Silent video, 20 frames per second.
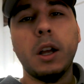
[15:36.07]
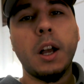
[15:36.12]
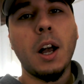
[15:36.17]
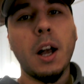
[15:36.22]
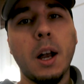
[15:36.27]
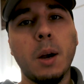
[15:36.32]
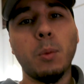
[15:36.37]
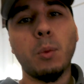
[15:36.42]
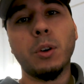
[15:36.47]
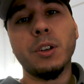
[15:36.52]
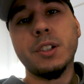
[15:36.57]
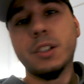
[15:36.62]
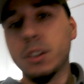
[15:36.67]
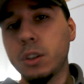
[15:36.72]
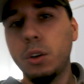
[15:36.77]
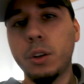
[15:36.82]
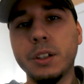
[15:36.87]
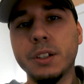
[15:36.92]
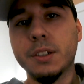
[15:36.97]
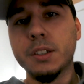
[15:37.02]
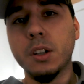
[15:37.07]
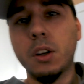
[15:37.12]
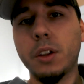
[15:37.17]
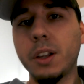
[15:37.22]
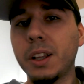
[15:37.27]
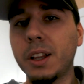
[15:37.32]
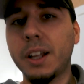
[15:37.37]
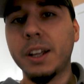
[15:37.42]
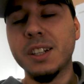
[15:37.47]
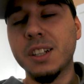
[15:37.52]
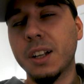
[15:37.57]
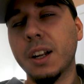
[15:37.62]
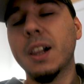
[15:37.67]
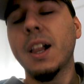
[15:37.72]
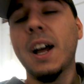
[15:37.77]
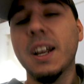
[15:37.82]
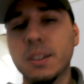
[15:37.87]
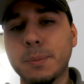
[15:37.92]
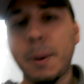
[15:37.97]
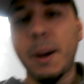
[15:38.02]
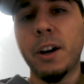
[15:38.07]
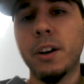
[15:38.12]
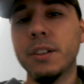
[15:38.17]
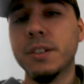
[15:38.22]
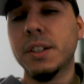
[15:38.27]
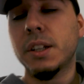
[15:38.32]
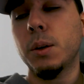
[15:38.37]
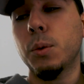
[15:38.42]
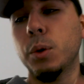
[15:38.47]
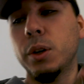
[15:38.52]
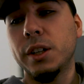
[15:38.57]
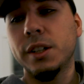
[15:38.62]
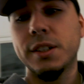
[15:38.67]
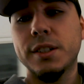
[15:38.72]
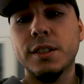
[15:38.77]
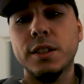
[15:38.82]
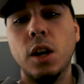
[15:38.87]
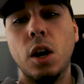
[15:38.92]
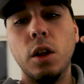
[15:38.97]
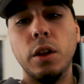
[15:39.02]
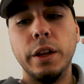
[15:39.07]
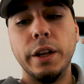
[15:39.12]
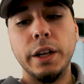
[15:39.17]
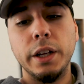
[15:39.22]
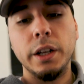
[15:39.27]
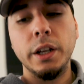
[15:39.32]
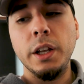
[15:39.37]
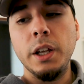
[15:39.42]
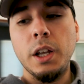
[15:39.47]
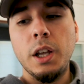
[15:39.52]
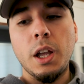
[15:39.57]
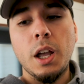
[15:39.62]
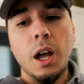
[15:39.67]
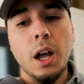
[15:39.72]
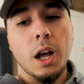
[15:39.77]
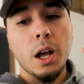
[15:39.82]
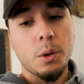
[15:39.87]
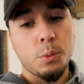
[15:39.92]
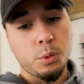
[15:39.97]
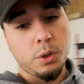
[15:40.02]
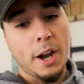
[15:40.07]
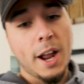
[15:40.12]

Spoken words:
We're still installing glass parency, we're installing, I